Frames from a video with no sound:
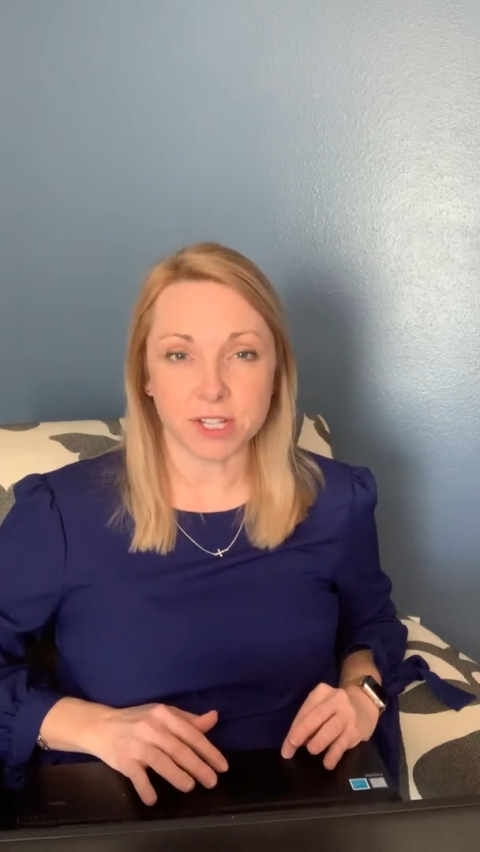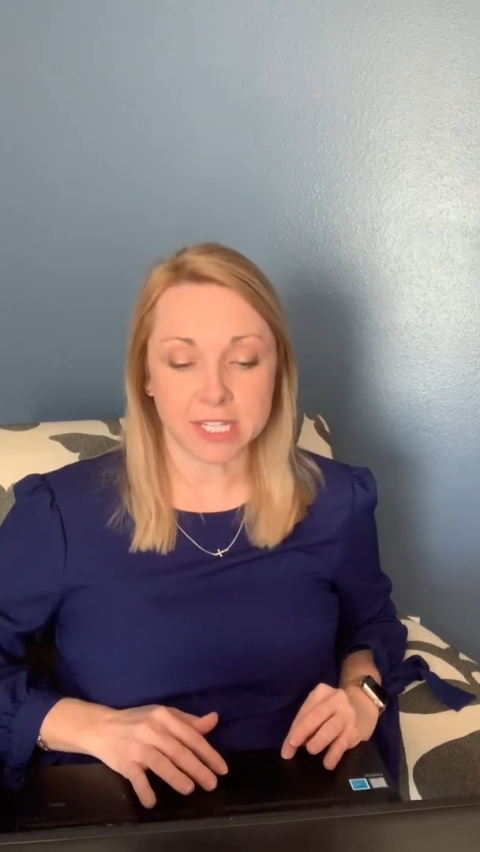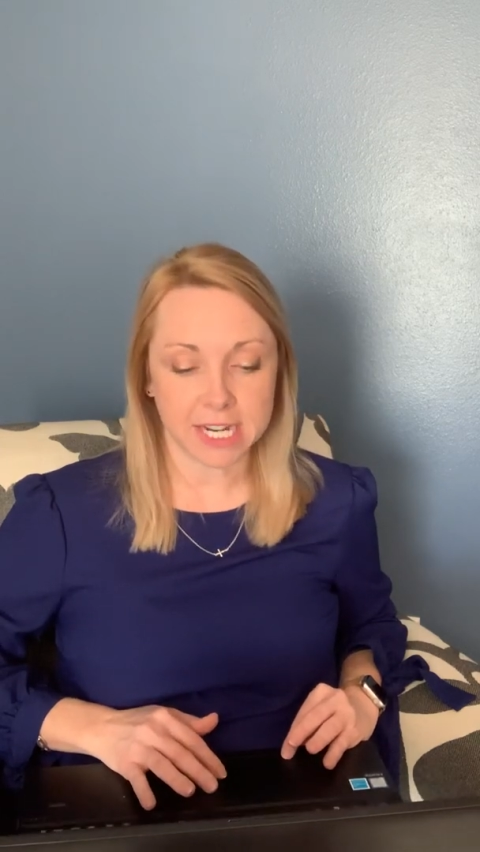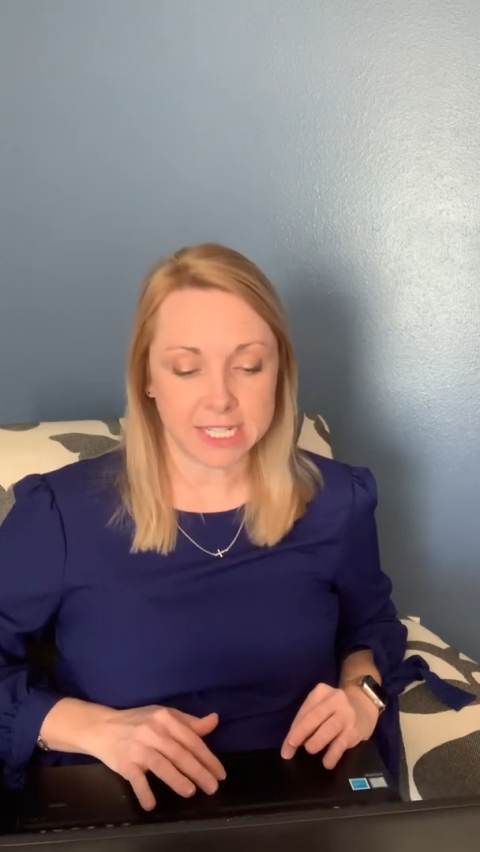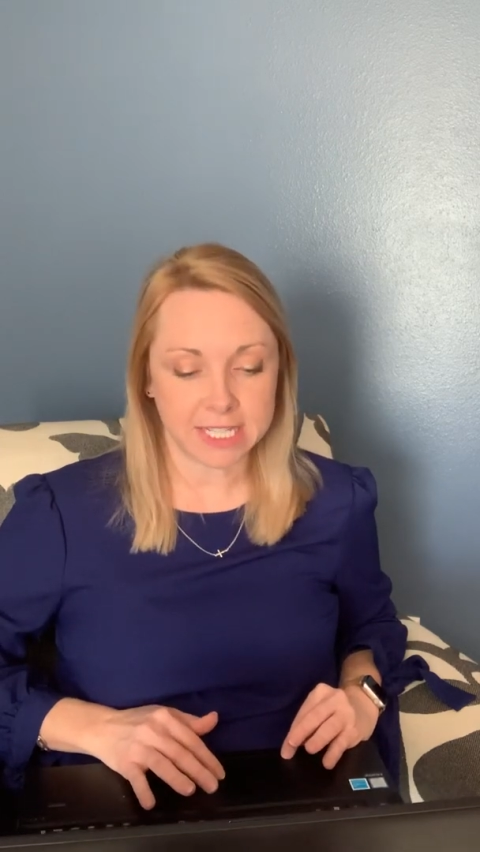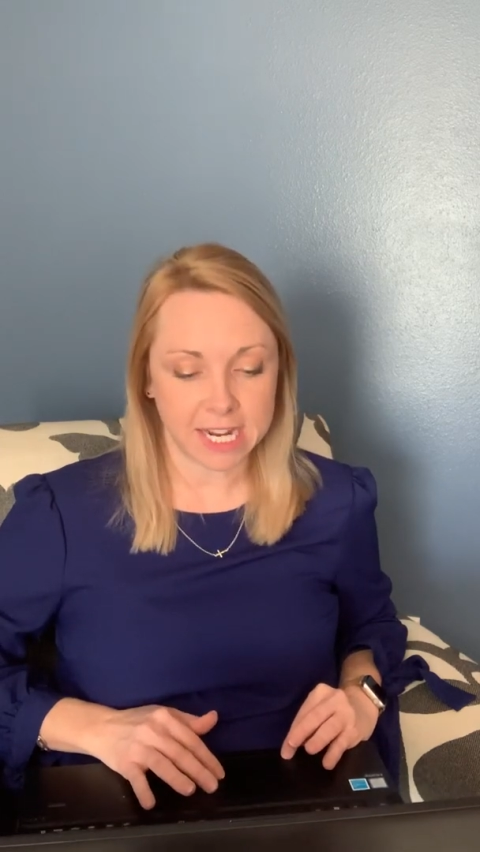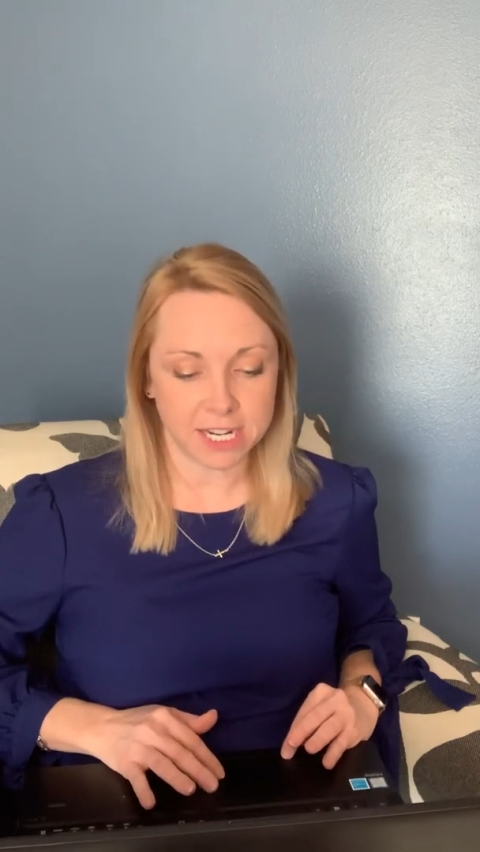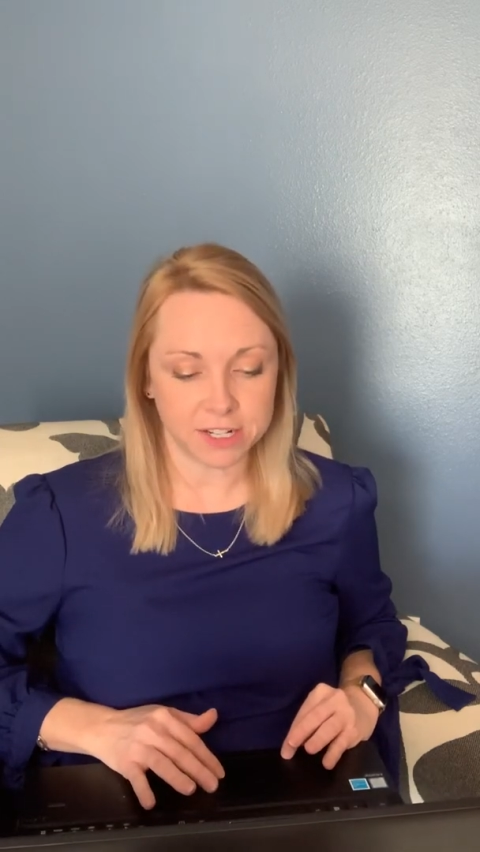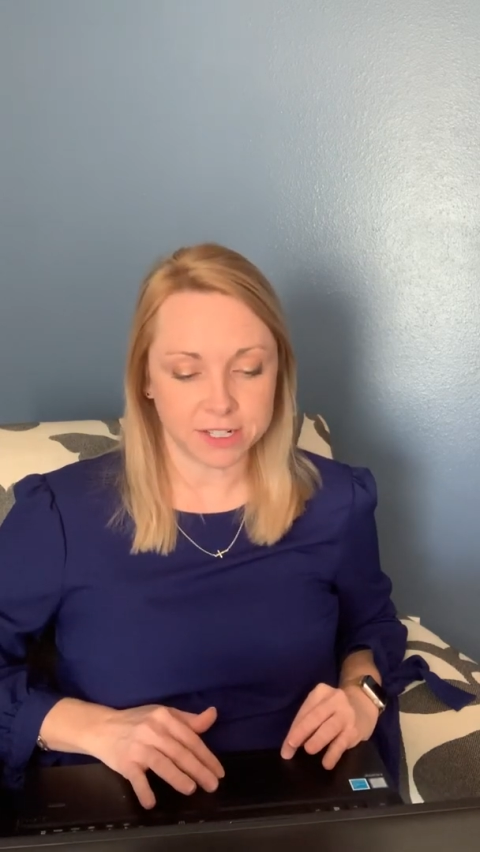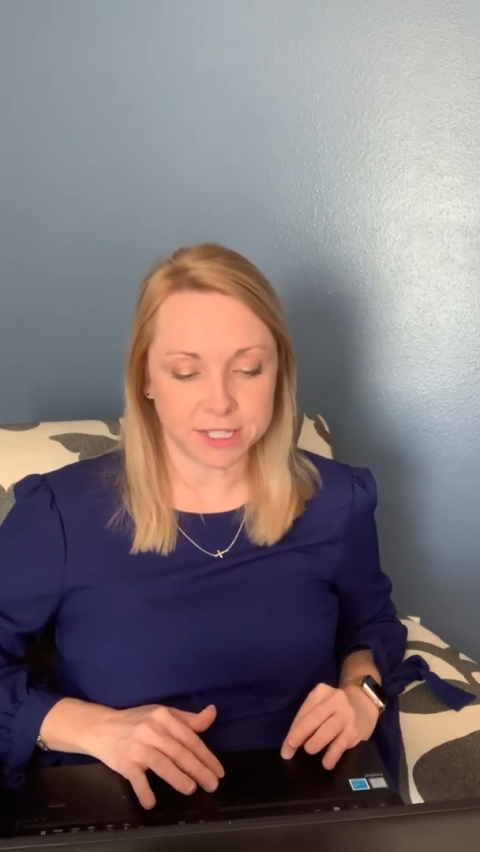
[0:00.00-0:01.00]
studies
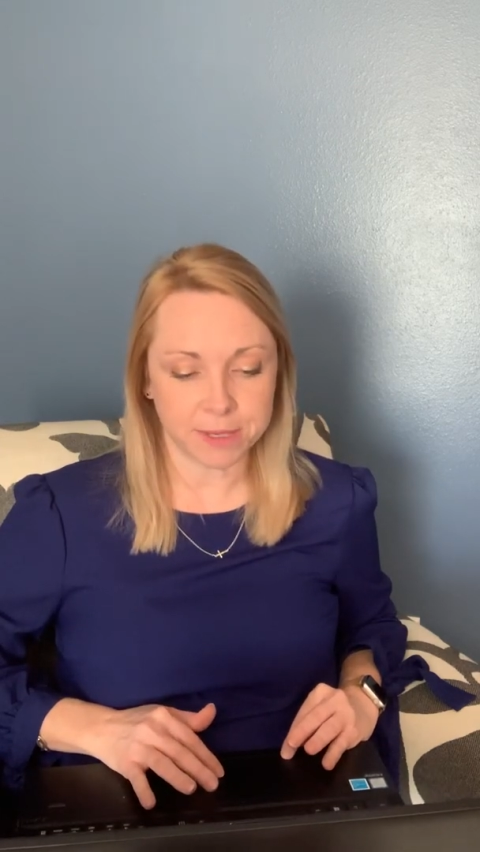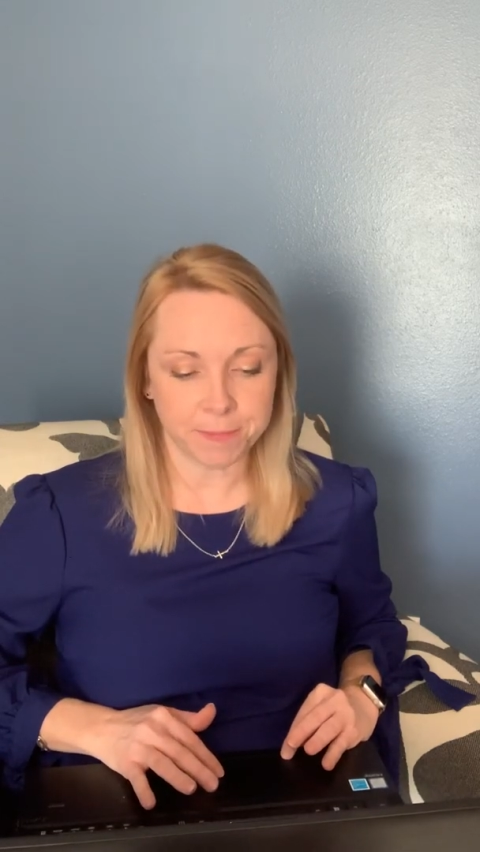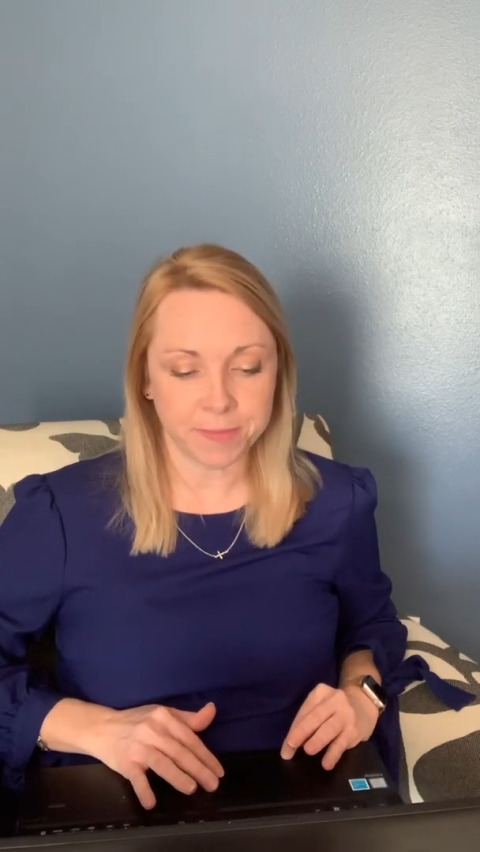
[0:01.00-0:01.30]
standards.